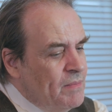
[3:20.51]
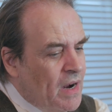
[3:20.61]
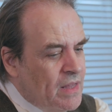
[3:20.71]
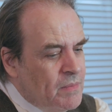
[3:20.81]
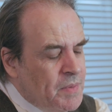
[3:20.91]

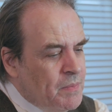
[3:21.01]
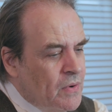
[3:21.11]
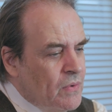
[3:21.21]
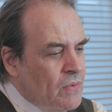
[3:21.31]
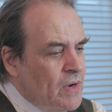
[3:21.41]
but other
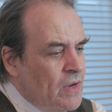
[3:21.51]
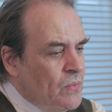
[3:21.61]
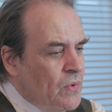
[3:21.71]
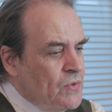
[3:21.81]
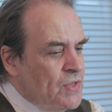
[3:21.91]
people
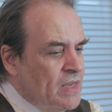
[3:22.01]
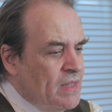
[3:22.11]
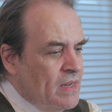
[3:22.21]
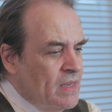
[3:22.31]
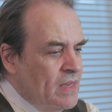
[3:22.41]
will say
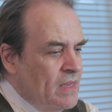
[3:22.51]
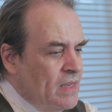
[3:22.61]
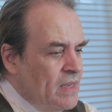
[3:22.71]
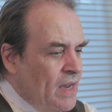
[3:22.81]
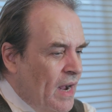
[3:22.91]
that
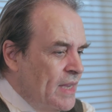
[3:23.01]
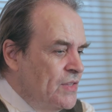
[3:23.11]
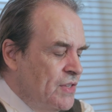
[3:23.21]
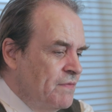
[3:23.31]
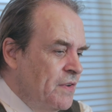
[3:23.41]
it
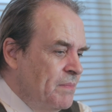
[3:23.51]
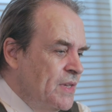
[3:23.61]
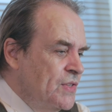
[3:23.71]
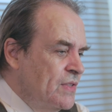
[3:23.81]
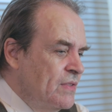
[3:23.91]
hides
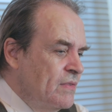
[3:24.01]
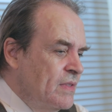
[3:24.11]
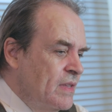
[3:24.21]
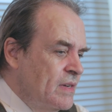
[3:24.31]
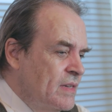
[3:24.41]
information
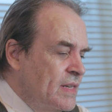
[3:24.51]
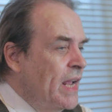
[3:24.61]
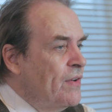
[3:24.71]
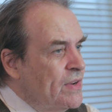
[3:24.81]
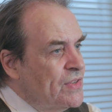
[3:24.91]
that
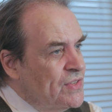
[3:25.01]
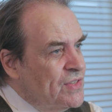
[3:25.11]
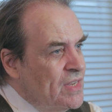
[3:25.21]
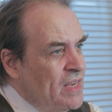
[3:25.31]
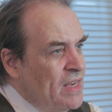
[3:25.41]
terrorists